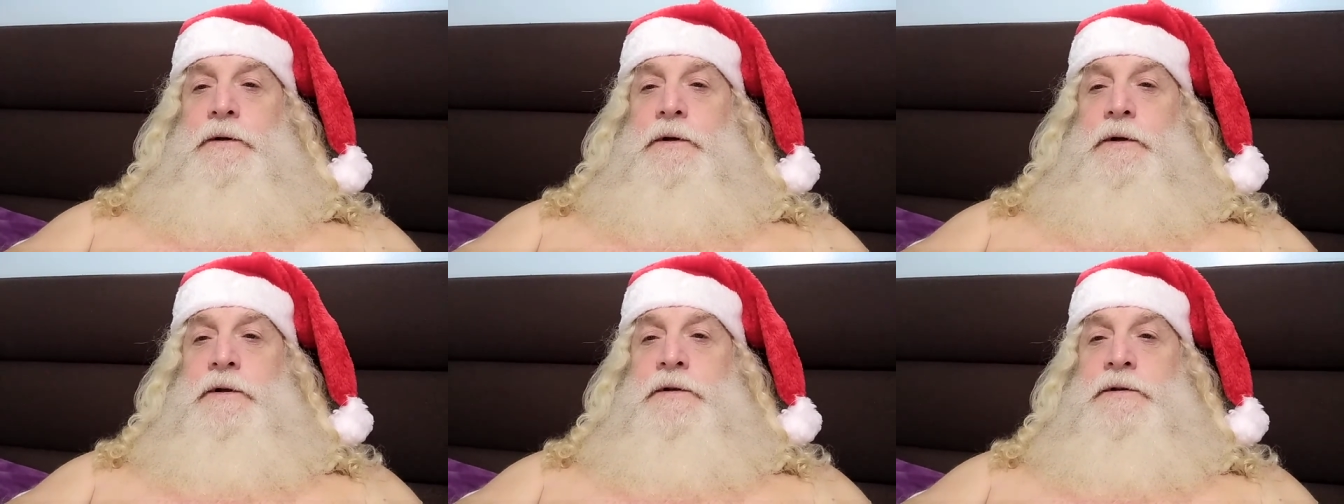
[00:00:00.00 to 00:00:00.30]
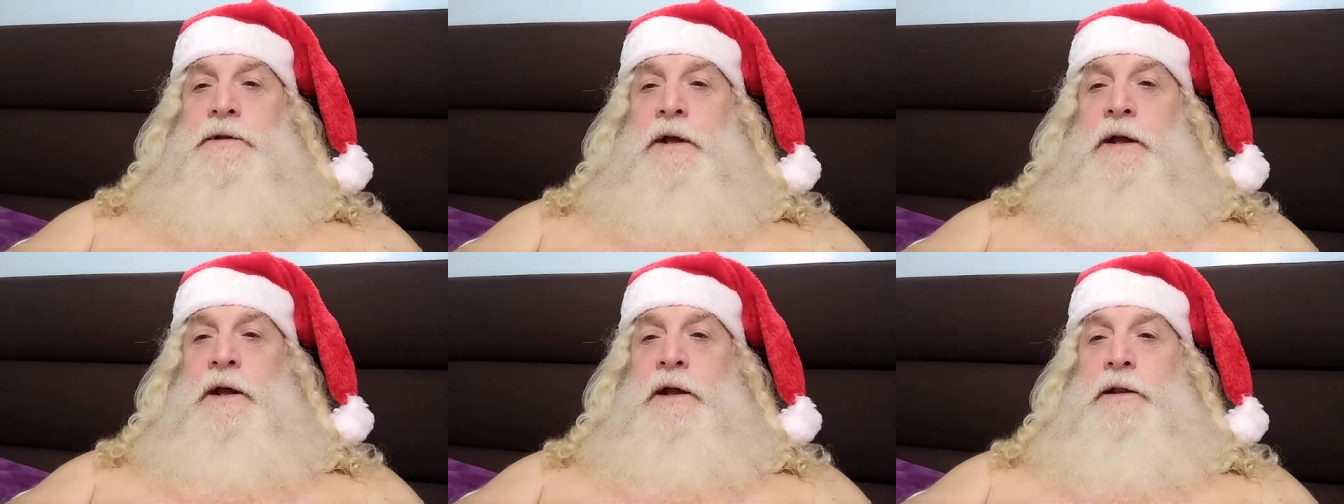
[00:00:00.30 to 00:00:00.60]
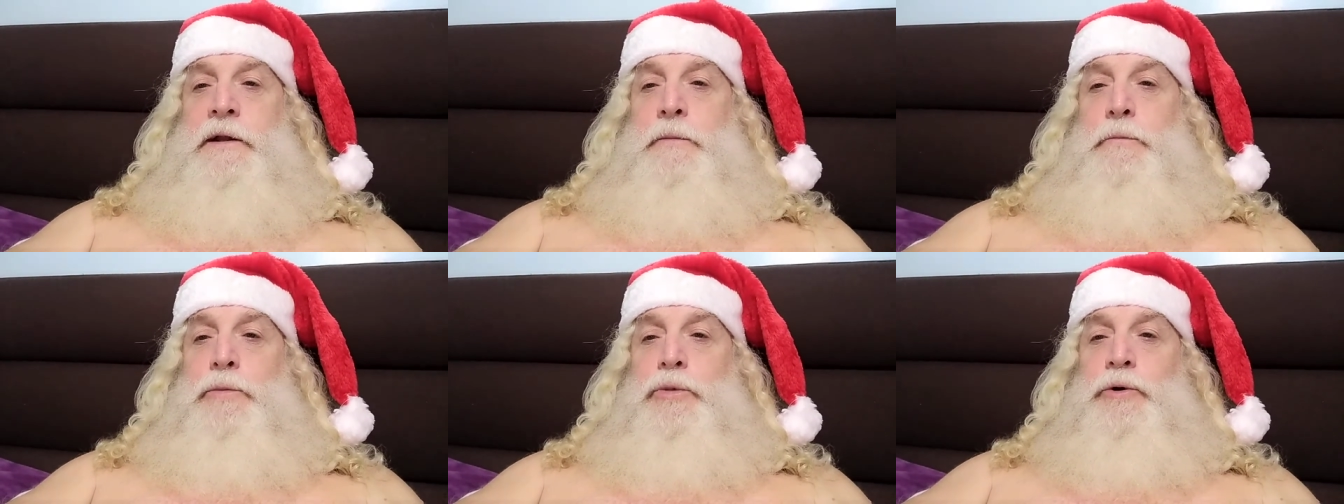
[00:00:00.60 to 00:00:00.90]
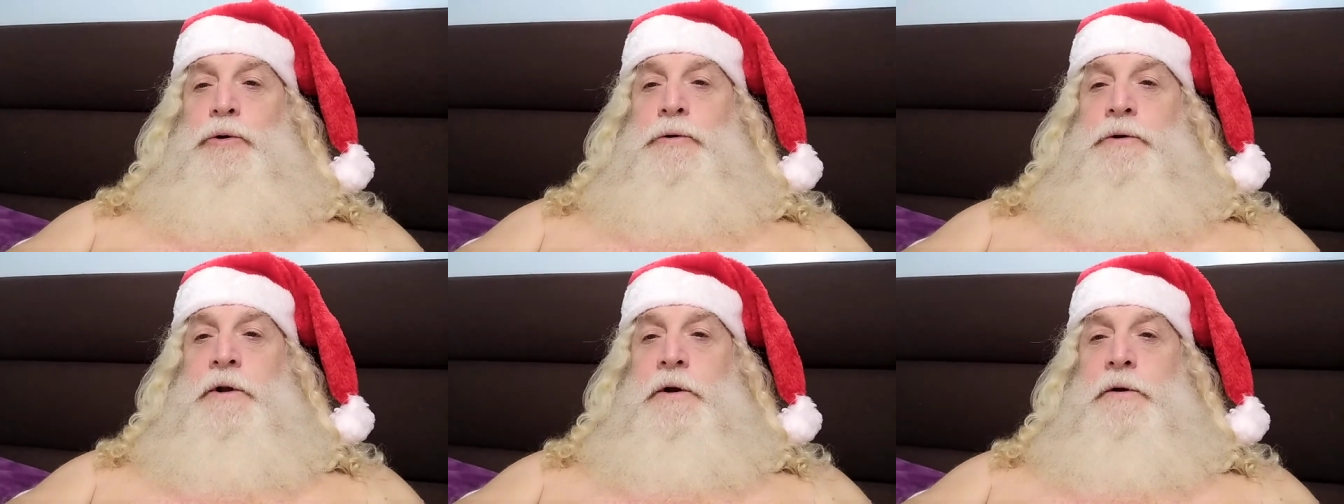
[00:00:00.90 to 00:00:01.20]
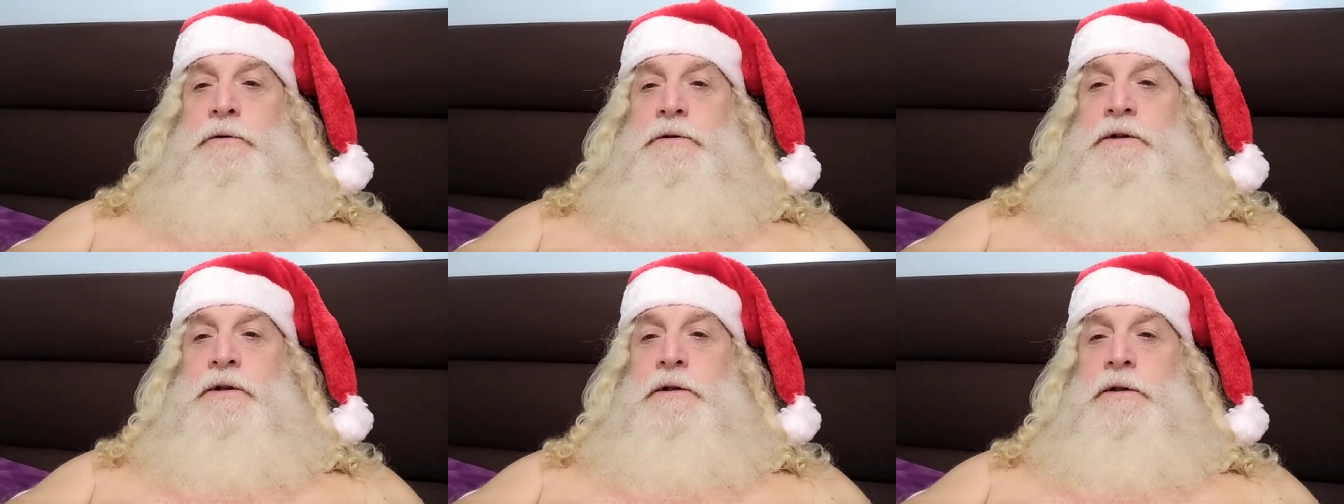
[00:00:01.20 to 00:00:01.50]
because they had to
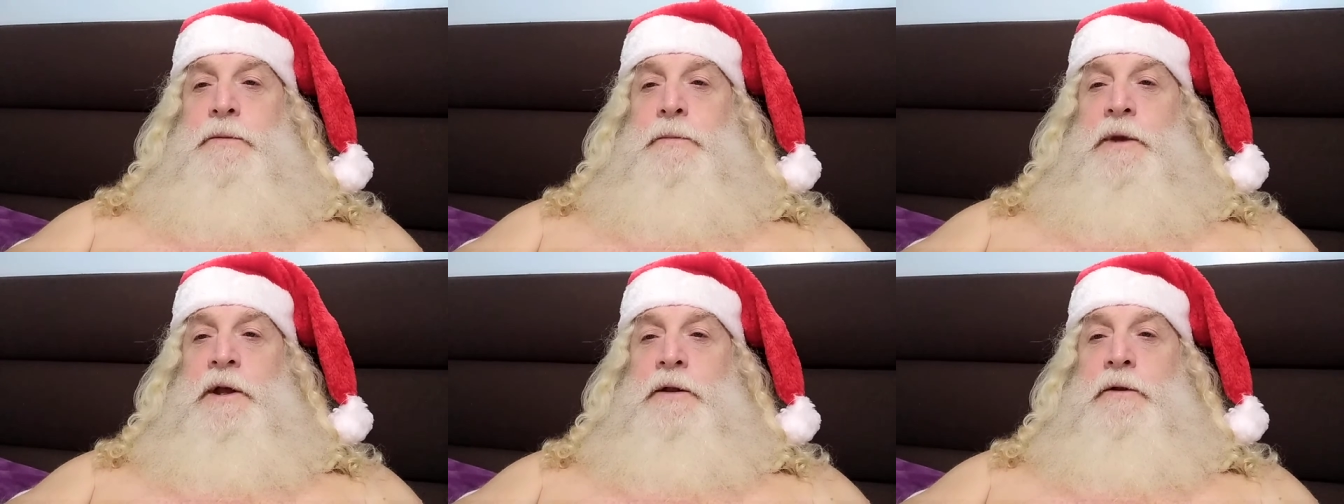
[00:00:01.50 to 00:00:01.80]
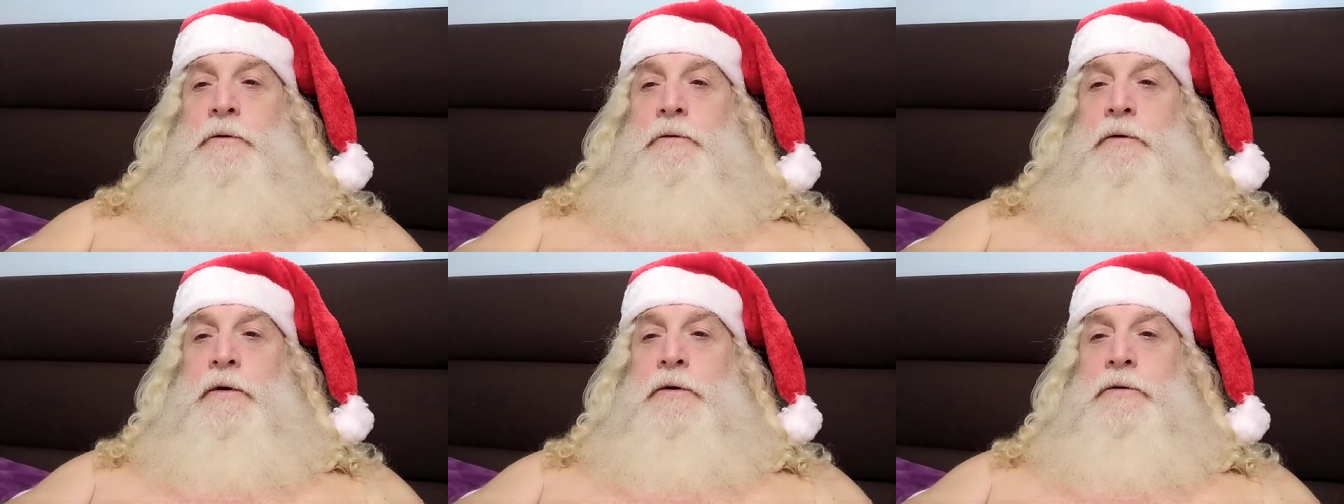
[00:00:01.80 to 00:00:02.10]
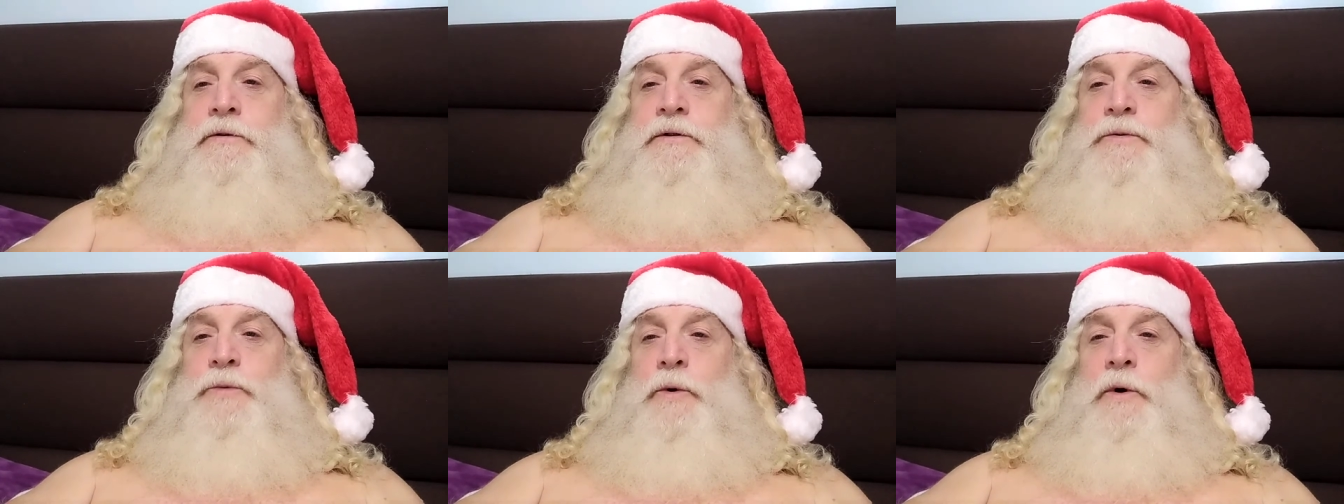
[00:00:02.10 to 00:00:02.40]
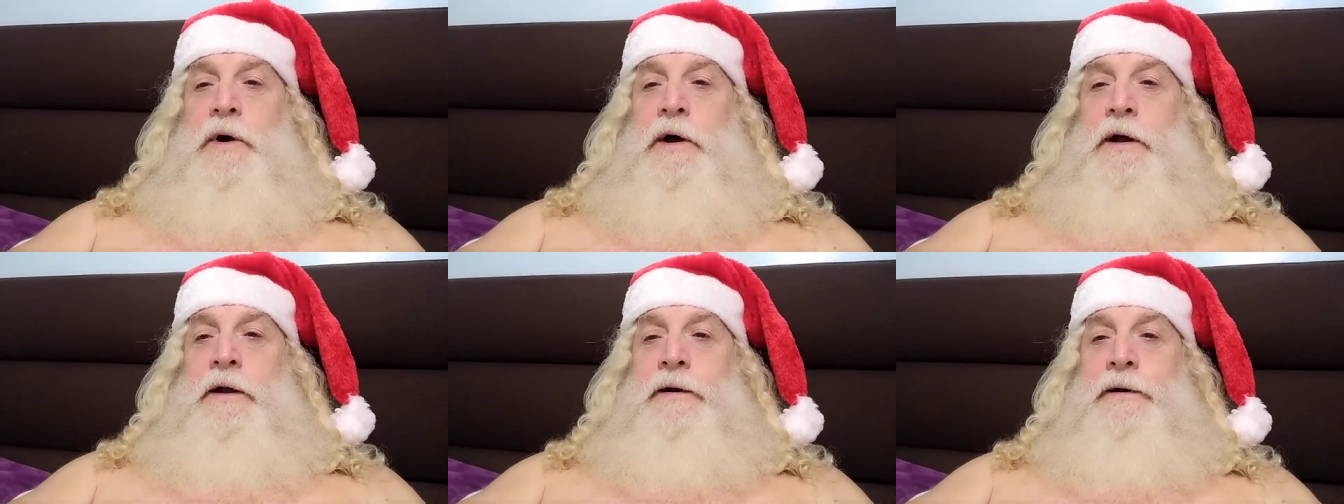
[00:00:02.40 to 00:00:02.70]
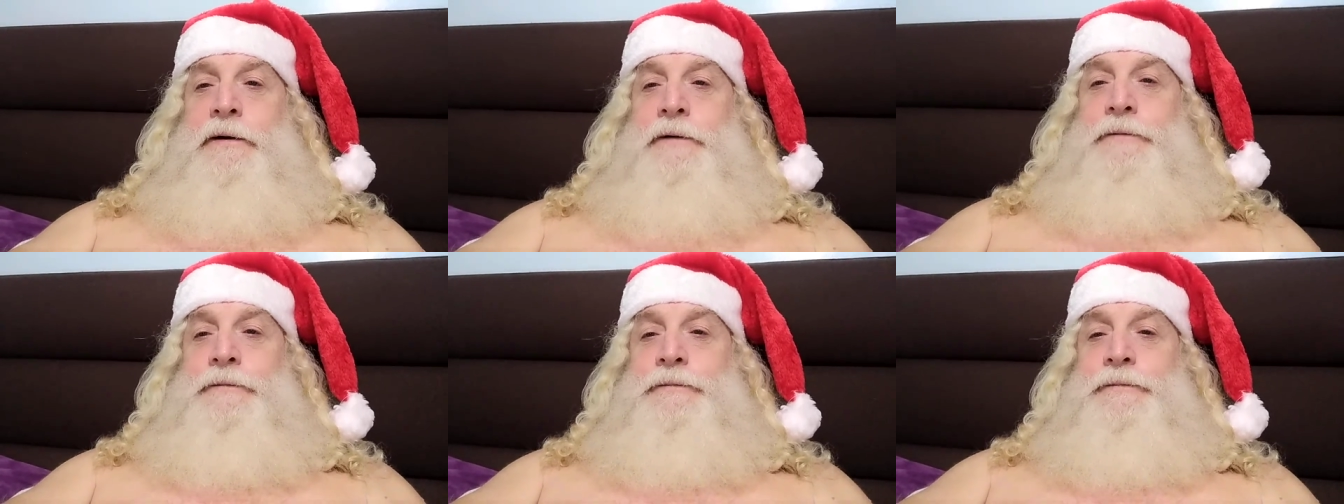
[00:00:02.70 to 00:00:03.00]
bulldoze it to make the roads
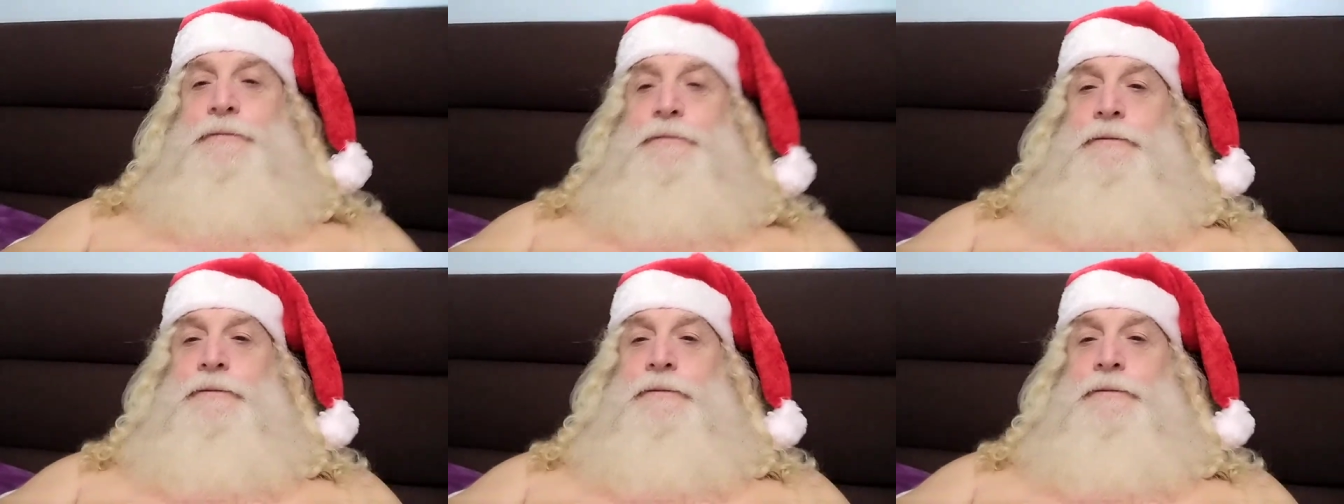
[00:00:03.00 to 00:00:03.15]
wider.